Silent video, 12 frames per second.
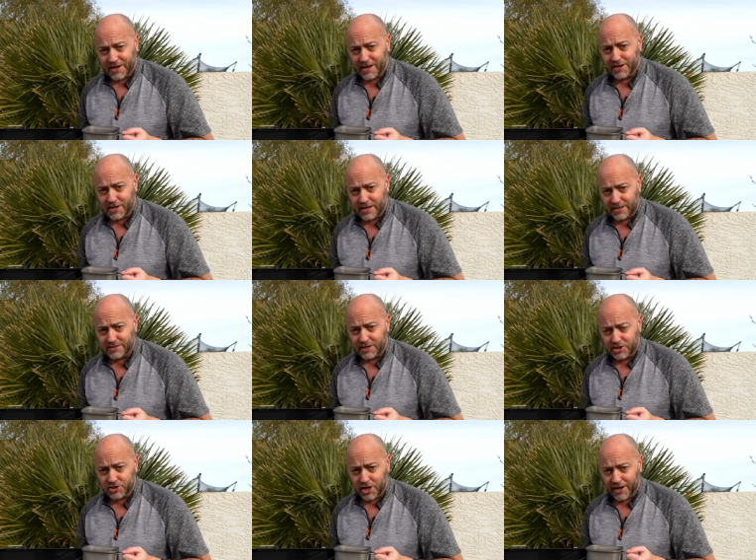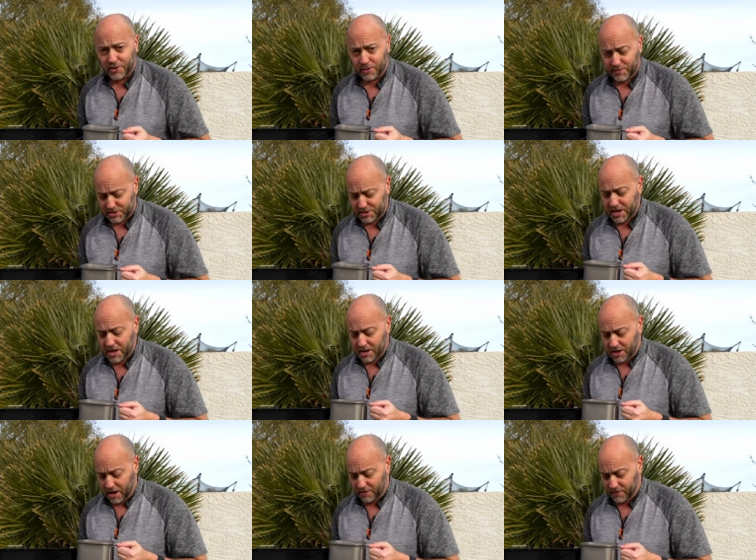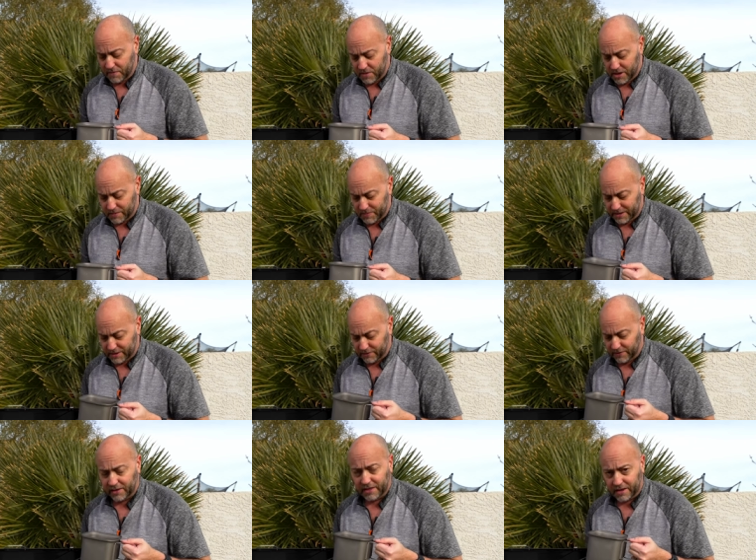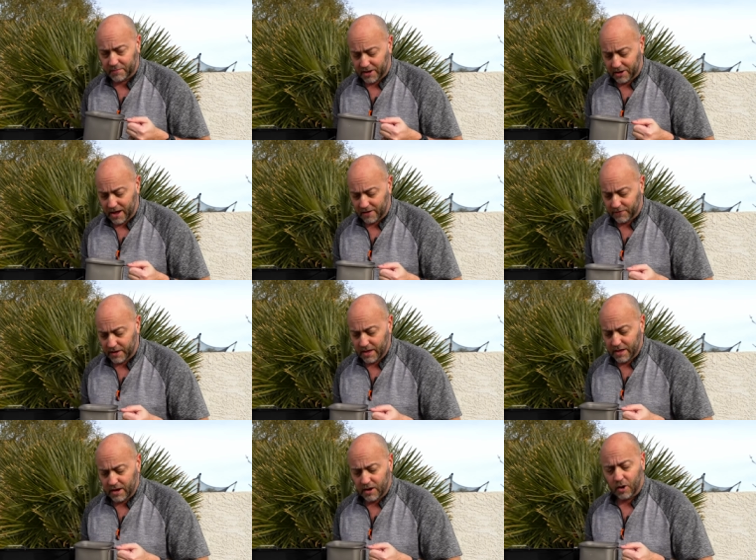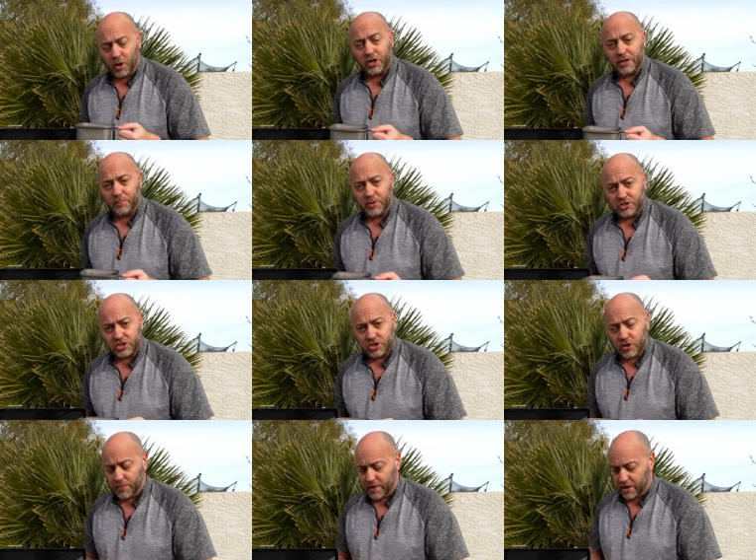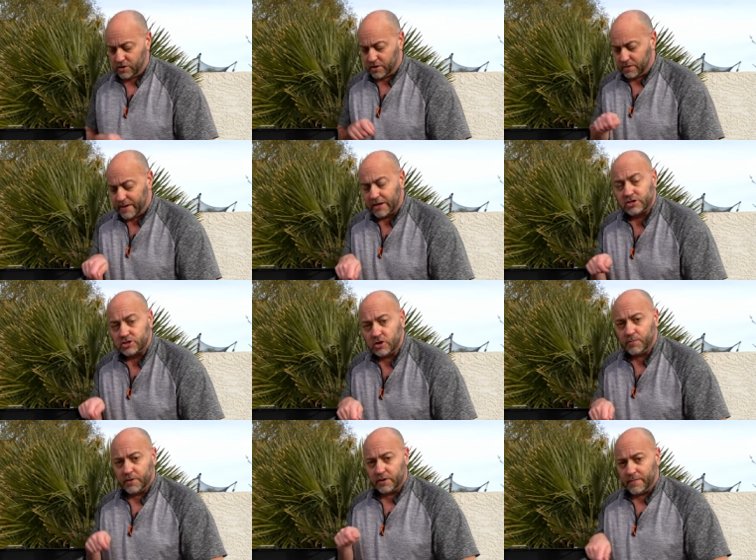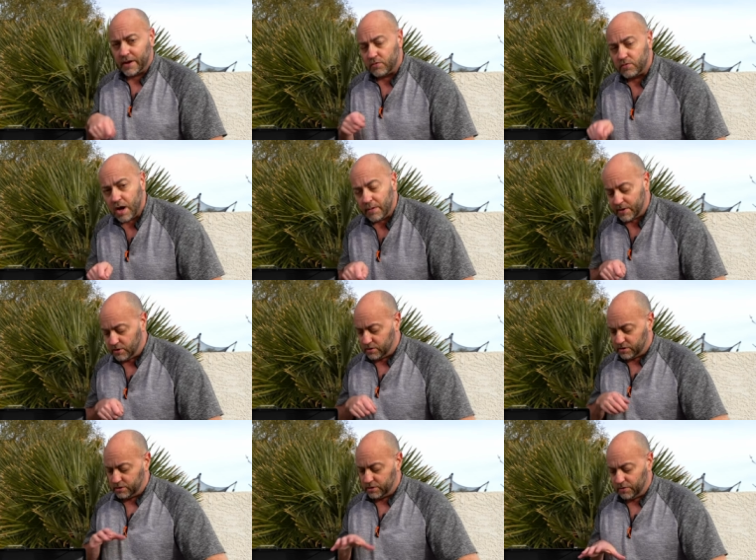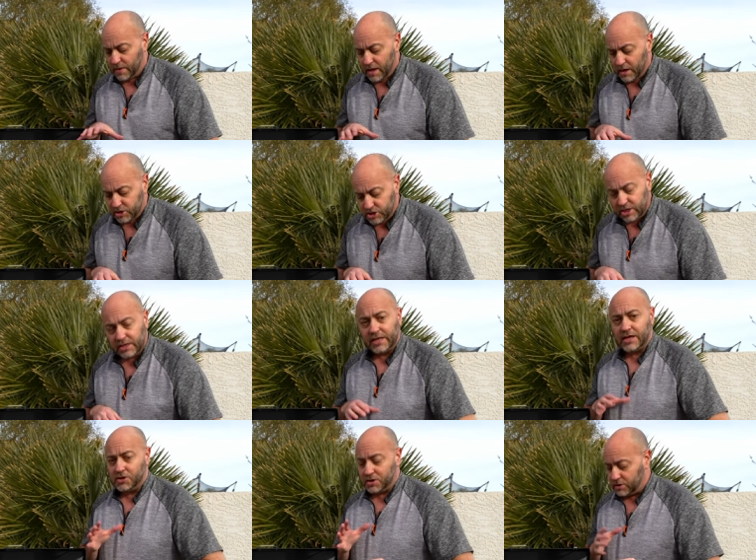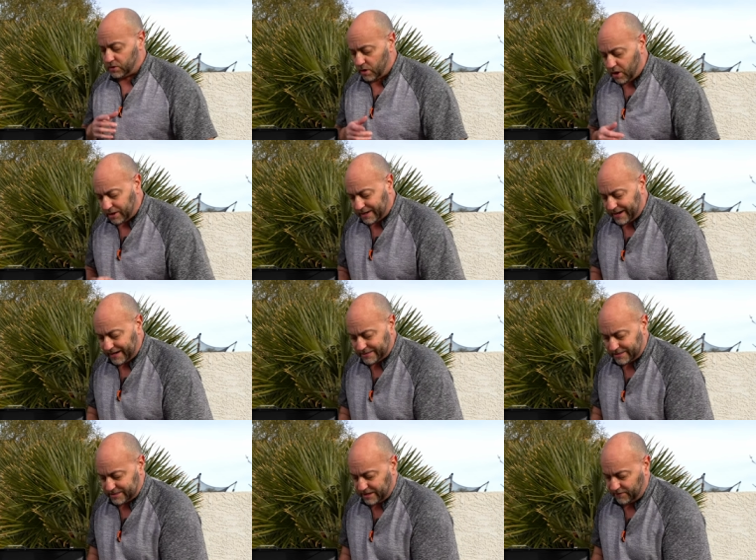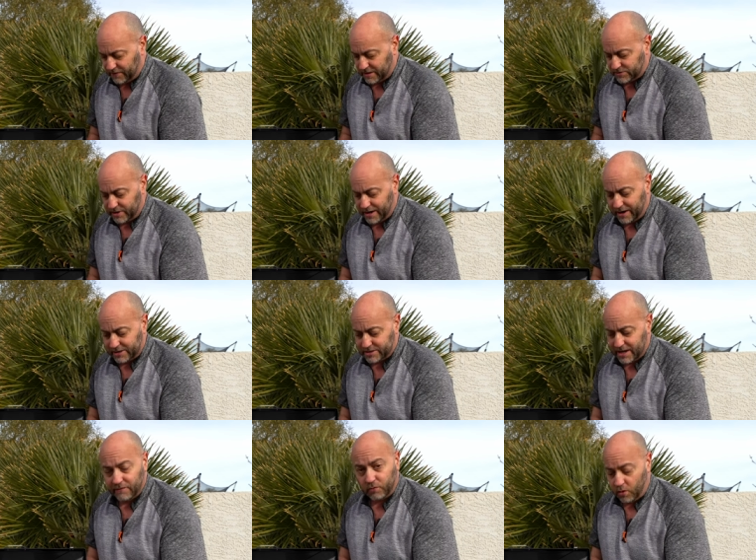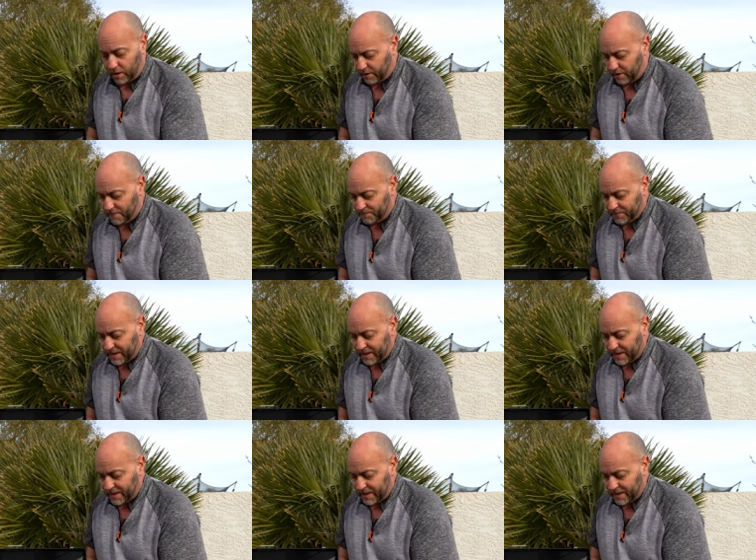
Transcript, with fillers: it as a ginormous coffee mug because I like my coffee. Uh, or you can put soup in it. You can make soup. You can make ramen. You can do chili. You can do all kinds of stuff in this. Right now I just have water